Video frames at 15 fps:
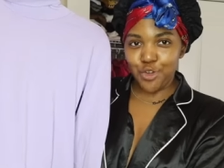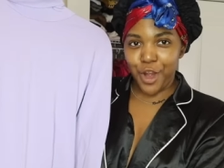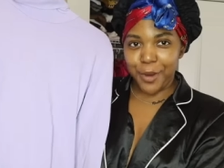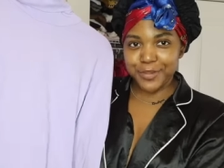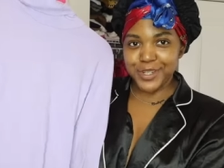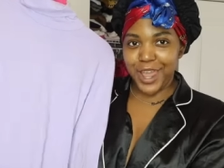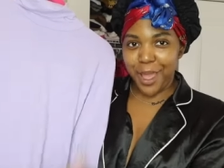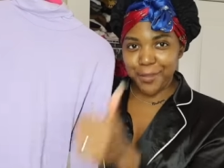
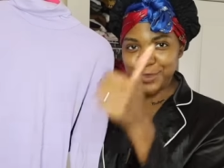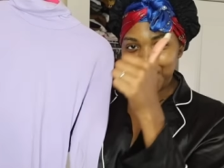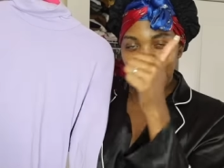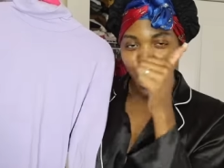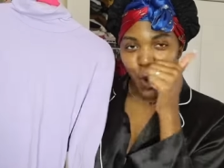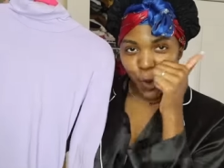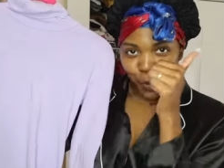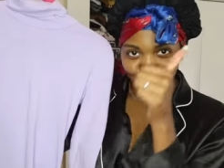crop tops.
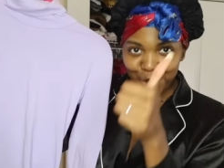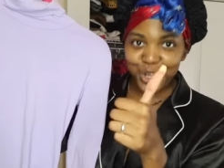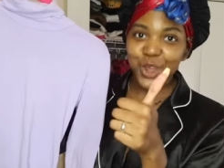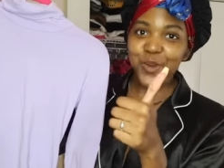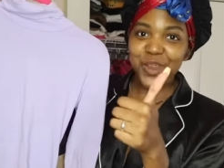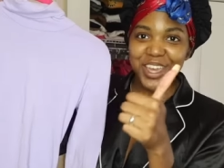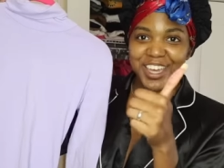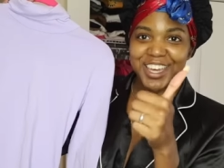We're
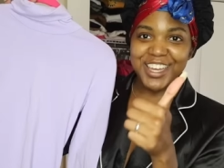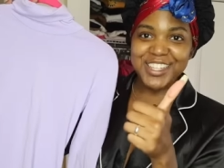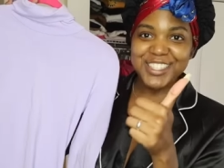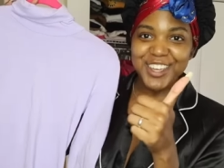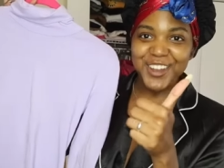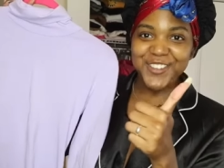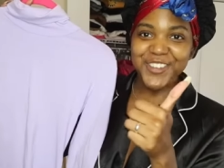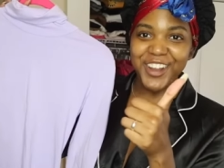doing
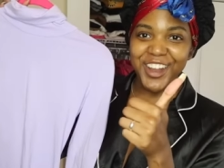good so